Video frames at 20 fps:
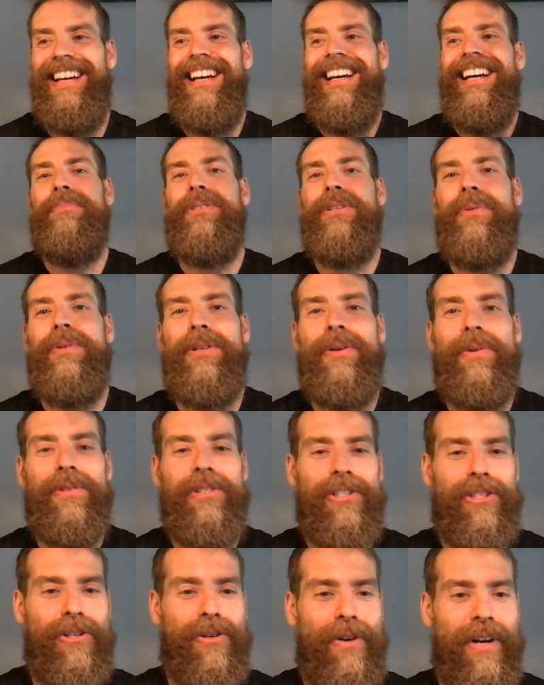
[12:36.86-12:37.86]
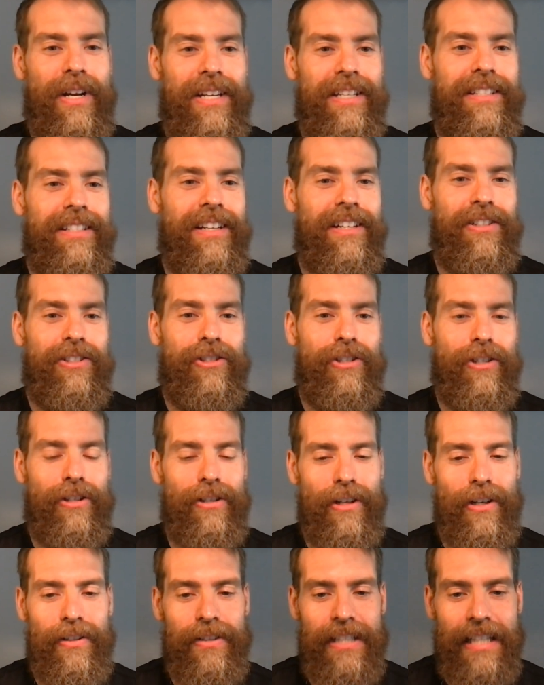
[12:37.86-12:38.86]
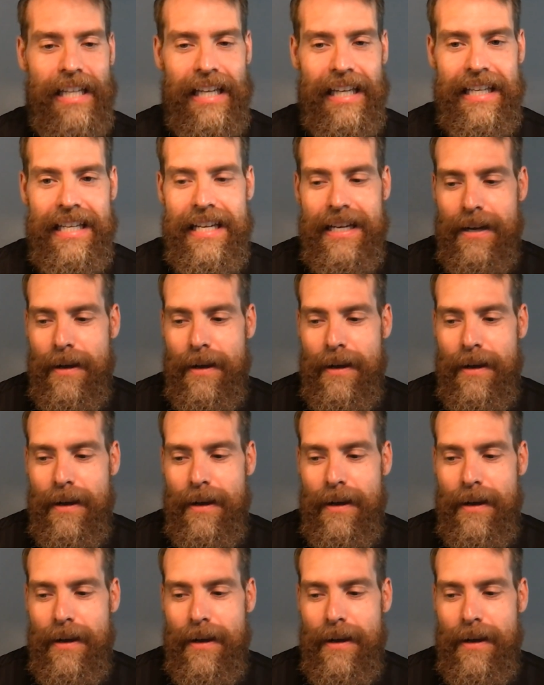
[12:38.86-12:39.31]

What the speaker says: So we don't just graze on sugar all day.